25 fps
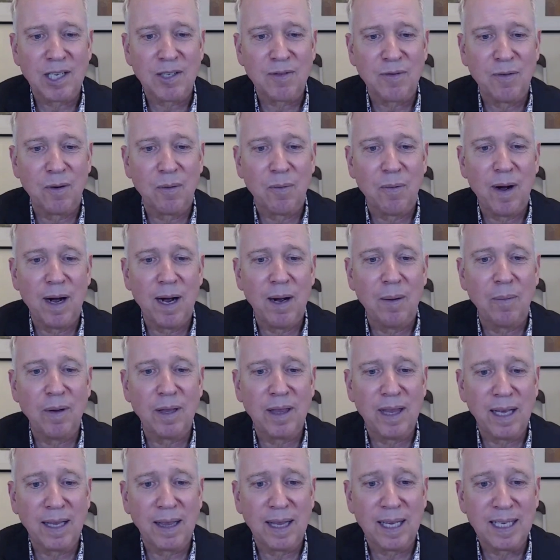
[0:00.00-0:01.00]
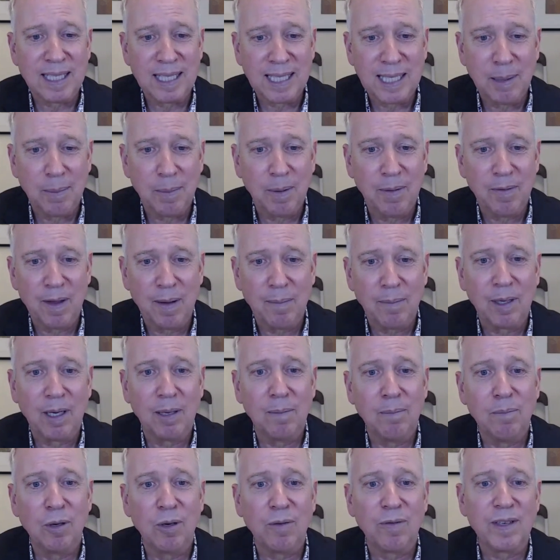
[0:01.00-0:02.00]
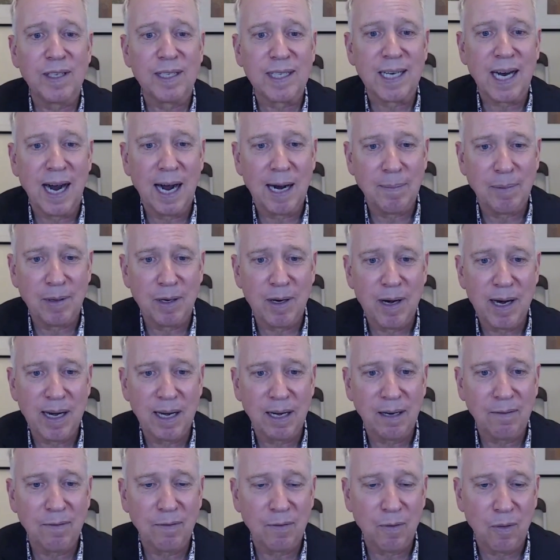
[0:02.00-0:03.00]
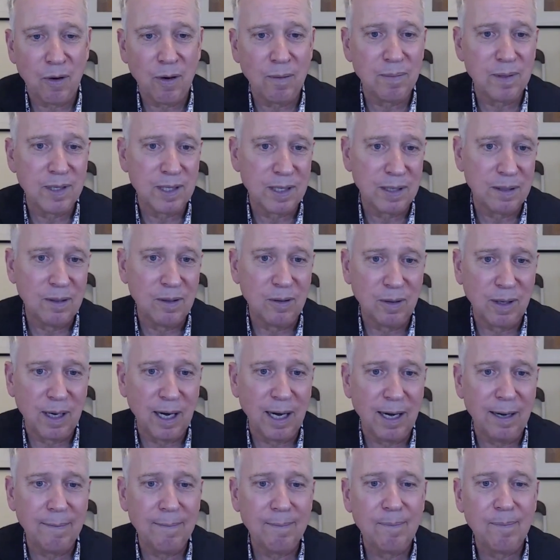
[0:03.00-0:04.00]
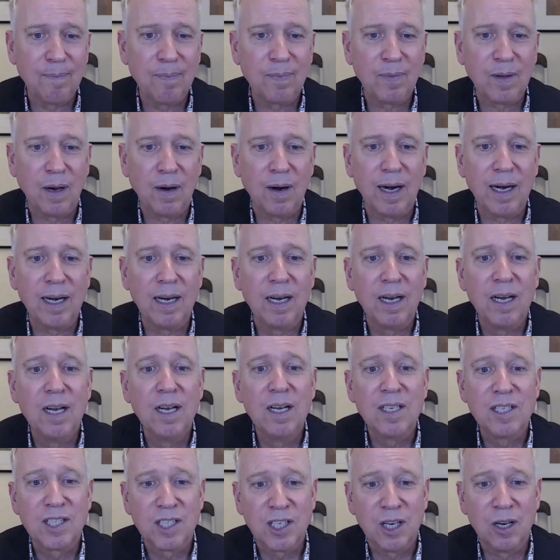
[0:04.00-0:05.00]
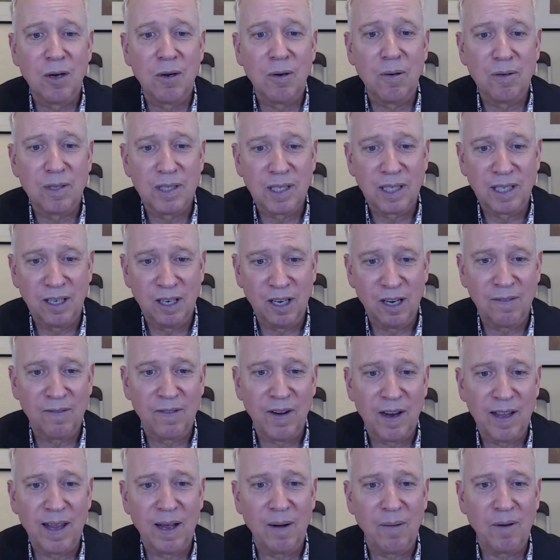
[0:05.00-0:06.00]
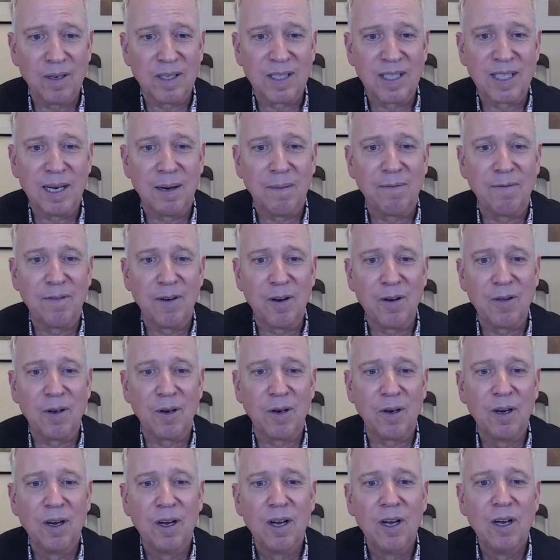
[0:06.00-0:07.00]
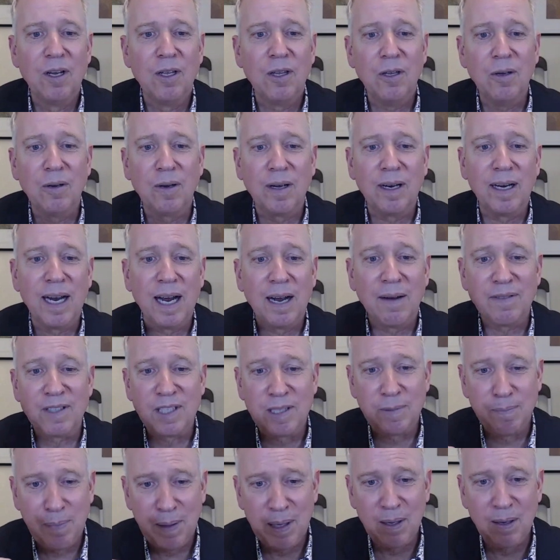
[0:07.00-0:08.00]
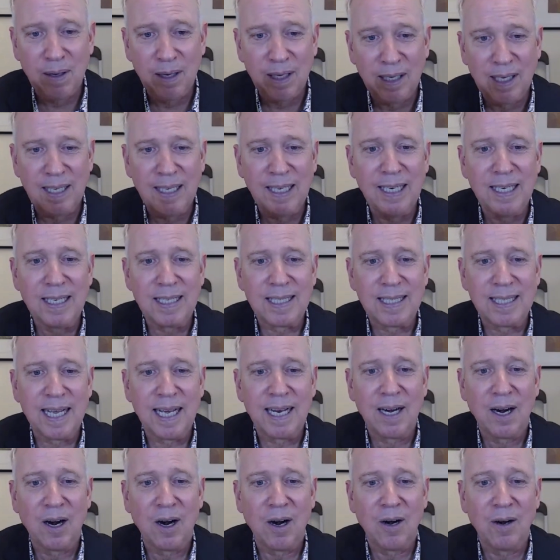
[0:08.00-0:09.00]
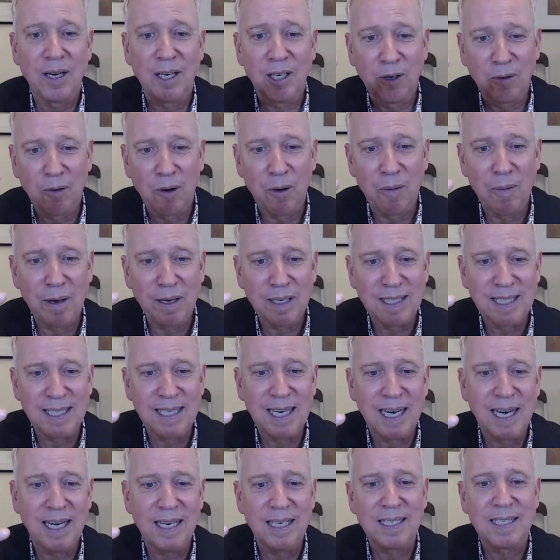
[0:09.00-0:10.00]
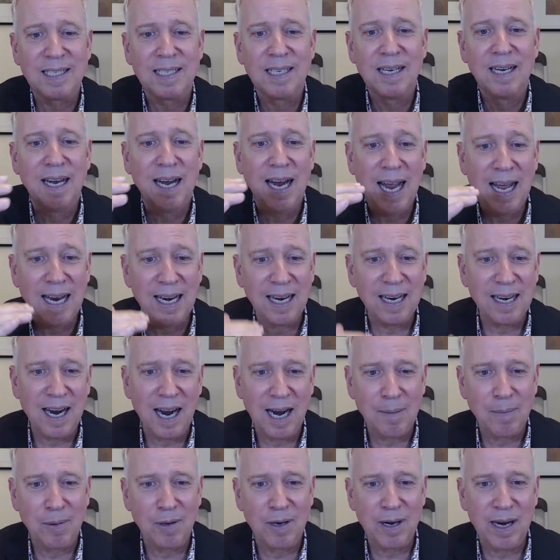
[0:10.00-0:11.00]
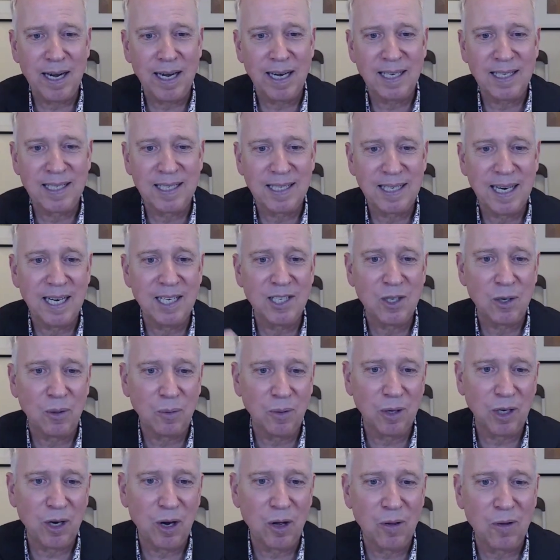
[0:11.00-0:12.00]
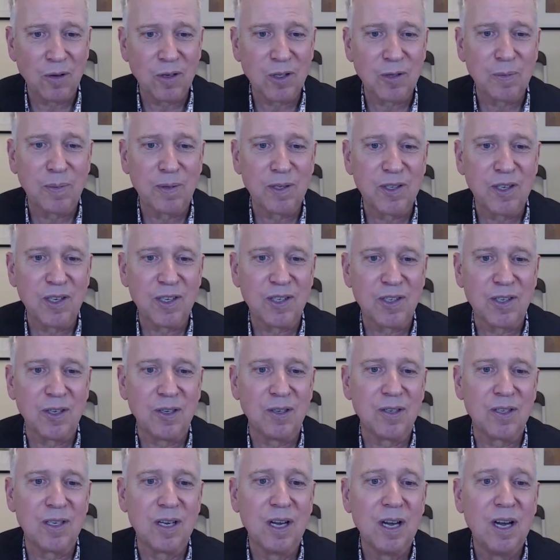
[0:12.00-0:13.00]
for a while. We think that some of them can move into hibernating forms, okay? All right, so to clarify that one step further, you can have spirochetes that are in growing states and in hibernating states, or we call those persisters.